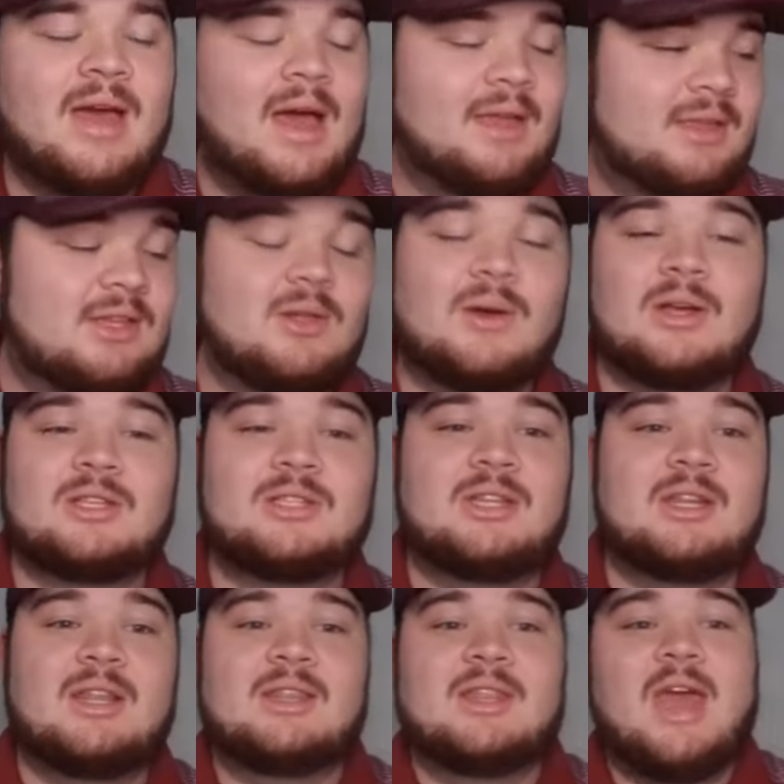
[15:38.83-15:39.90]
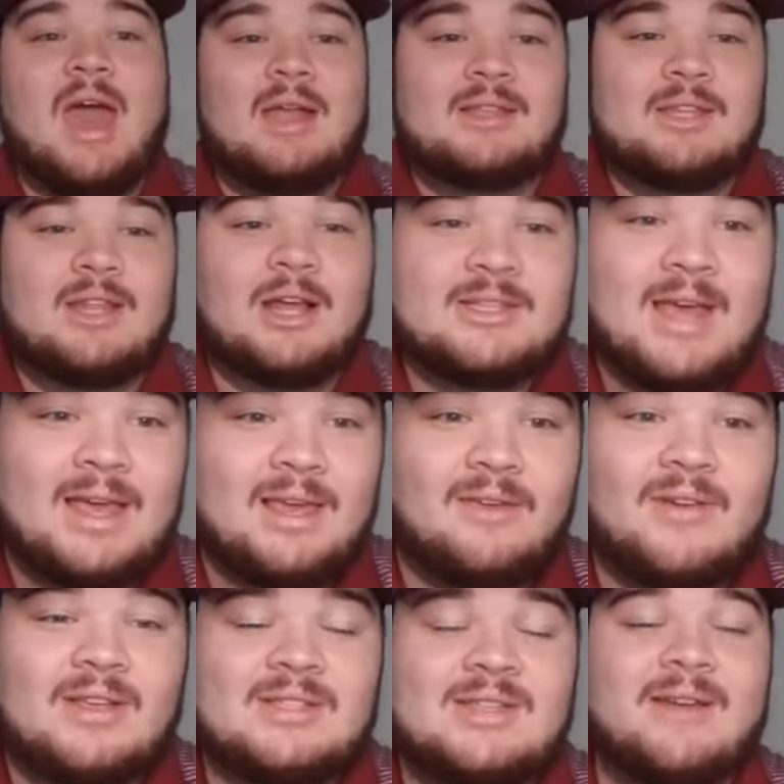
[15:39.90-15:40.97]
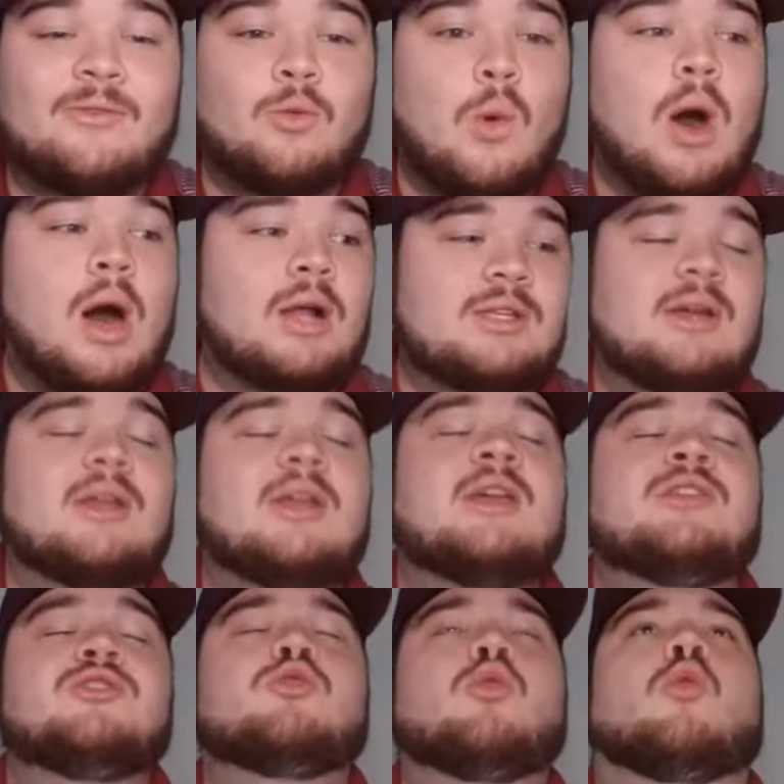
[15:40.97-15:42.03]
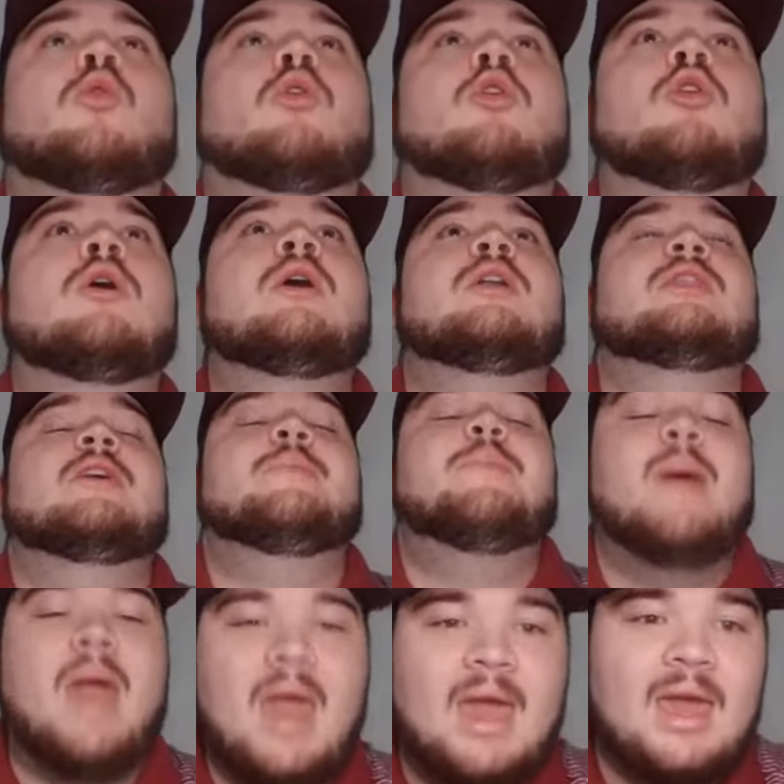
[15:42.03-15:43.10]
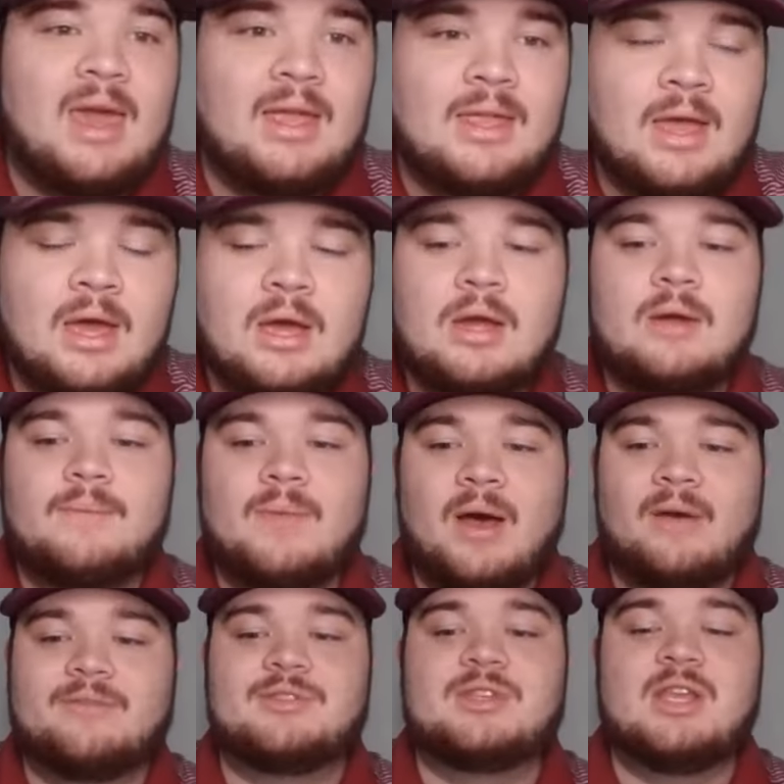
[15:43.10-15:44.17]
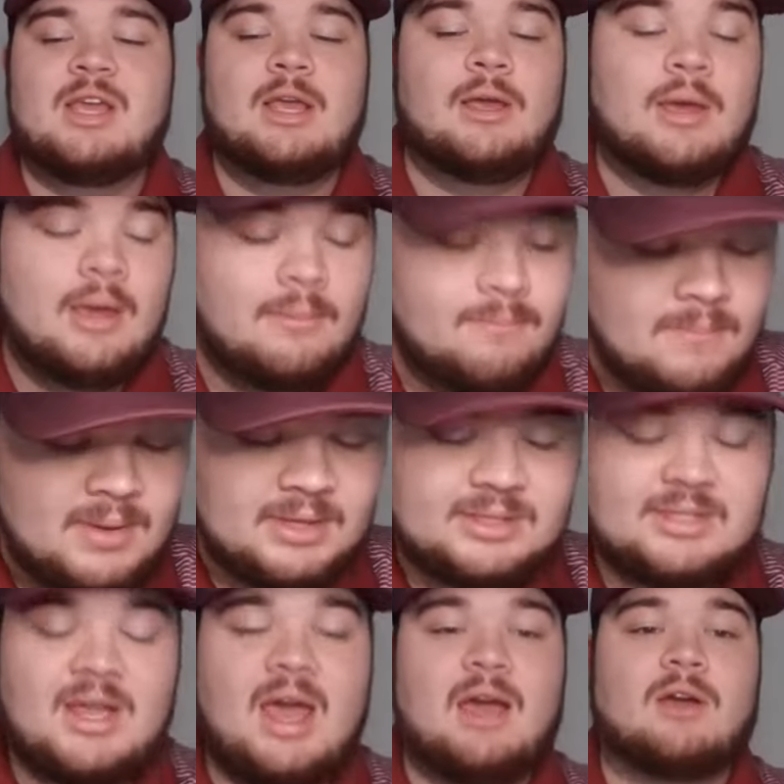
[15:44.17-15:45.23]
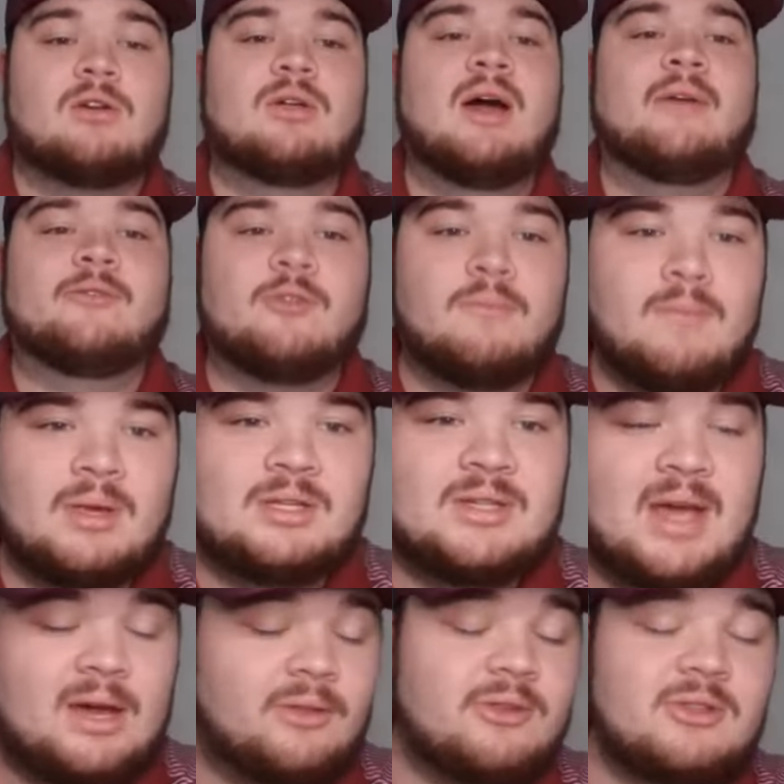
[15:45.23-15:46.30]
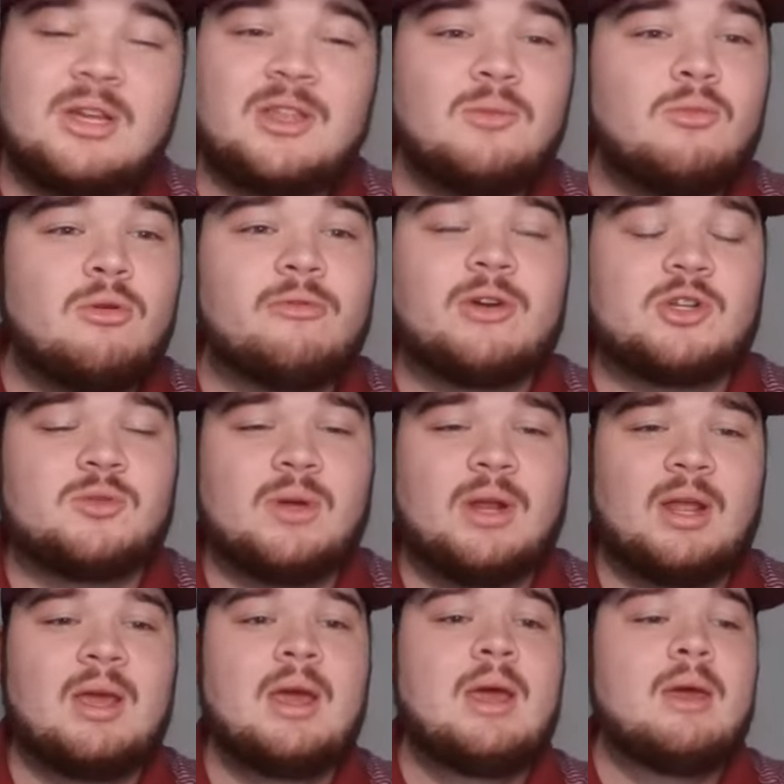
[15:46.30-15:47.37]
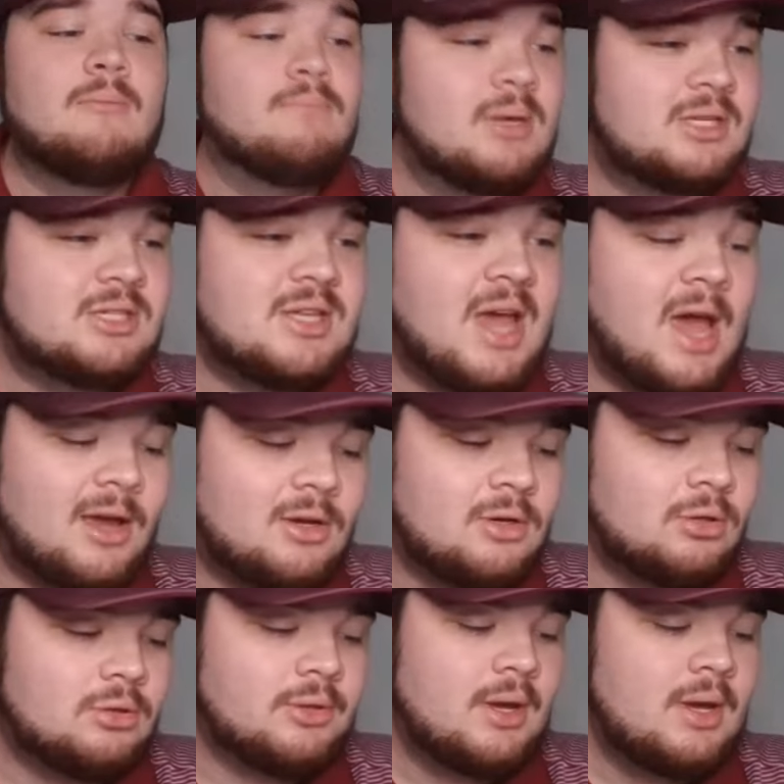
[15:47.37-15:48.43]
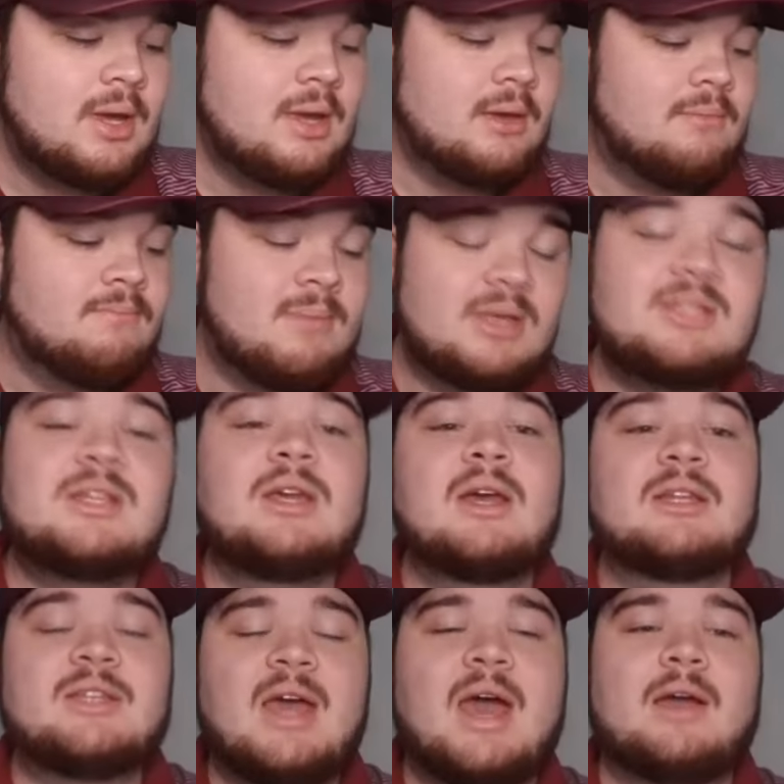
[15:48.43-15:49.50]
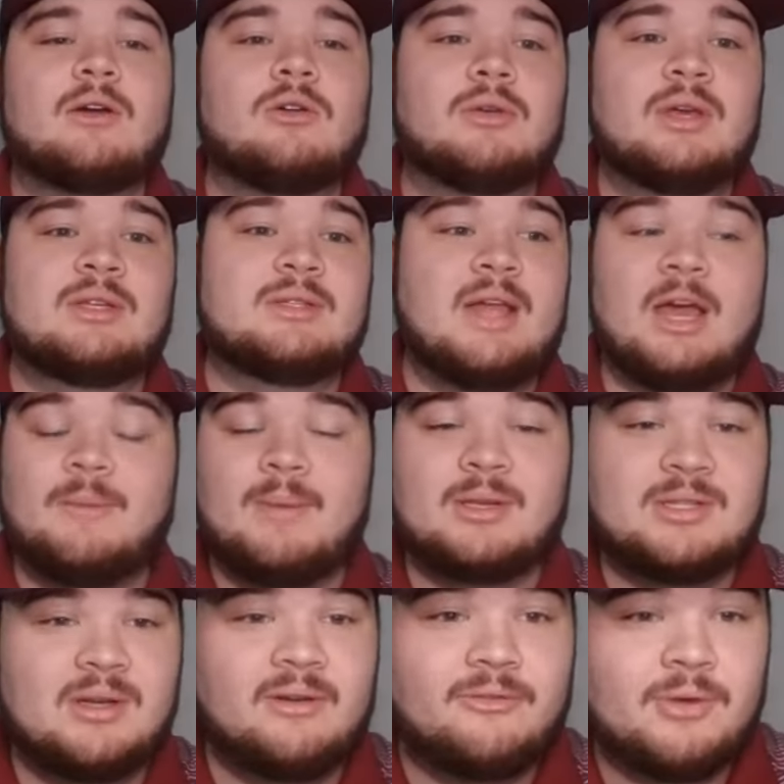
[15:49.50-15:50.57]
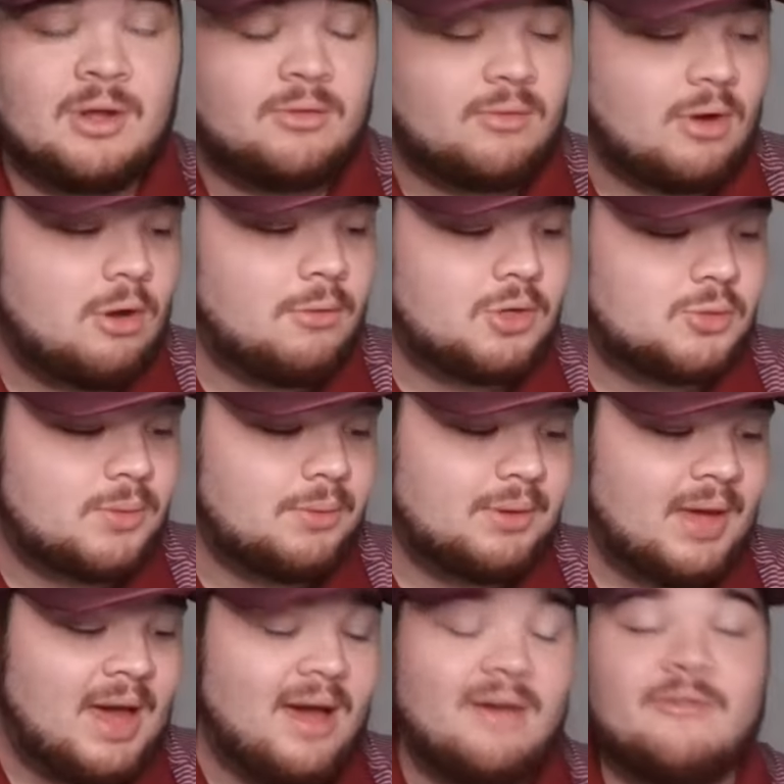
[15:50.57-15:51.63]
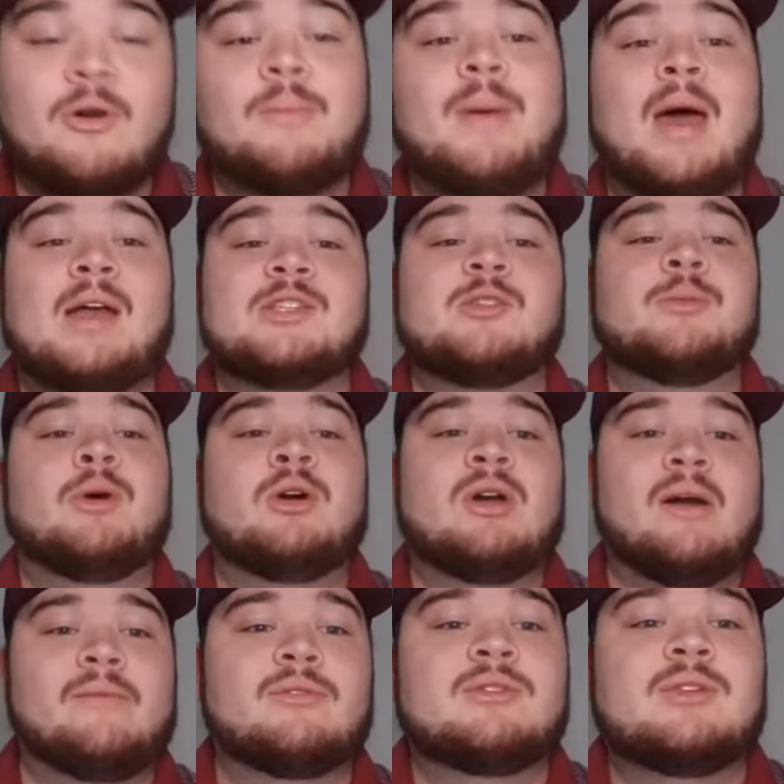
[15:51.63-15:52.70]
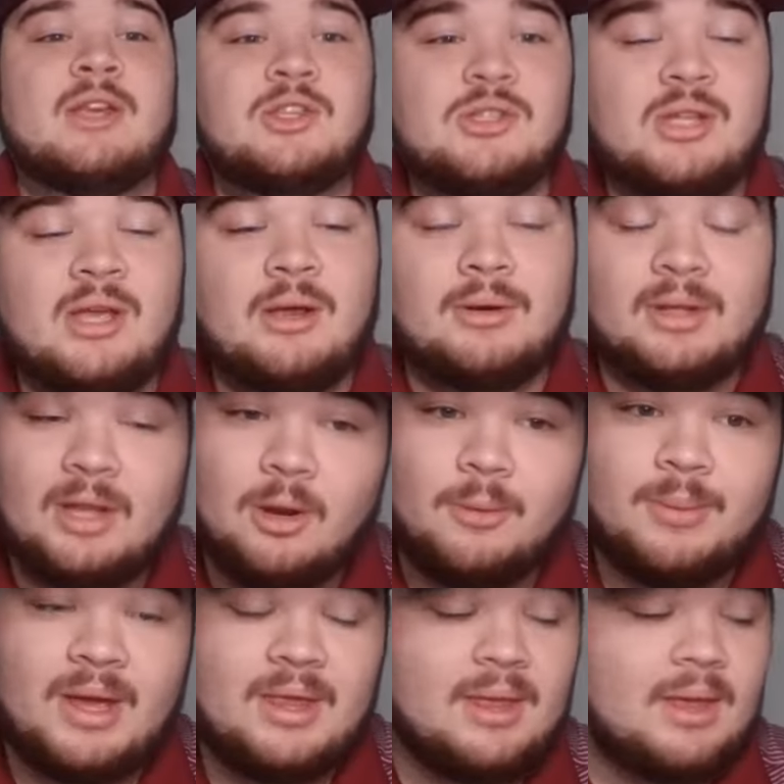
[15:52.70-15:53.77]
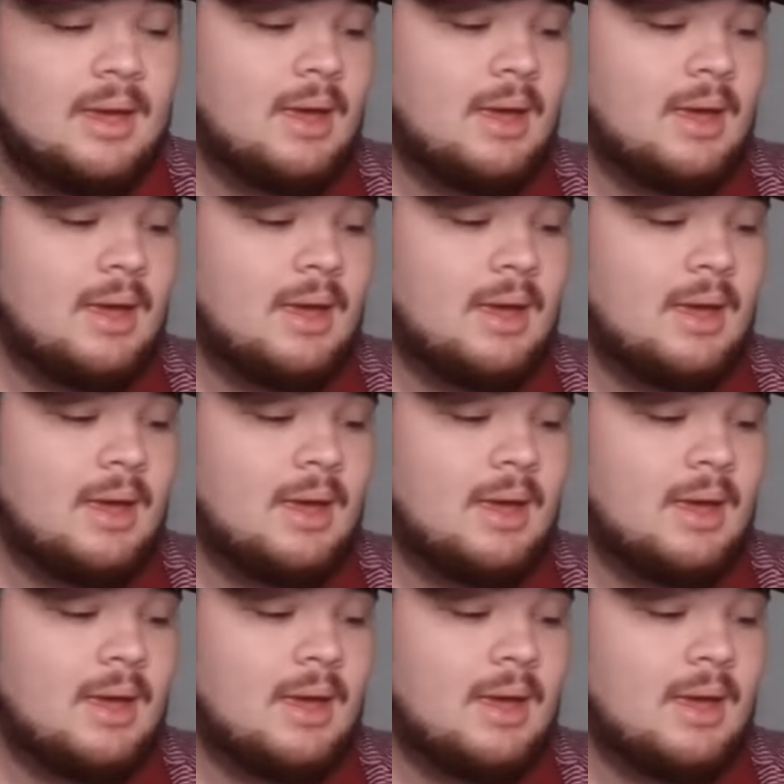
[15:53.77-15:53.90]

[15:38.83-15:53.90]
Uh, you know, us did that did us Aggie fans have to watch uh, endure the pain of seeing missed tackle after missed tackle? There's nothing more frustrating. Missed tackled missing a tackle is like missing a free throw, which we will have a basketball conversation here in a little bit.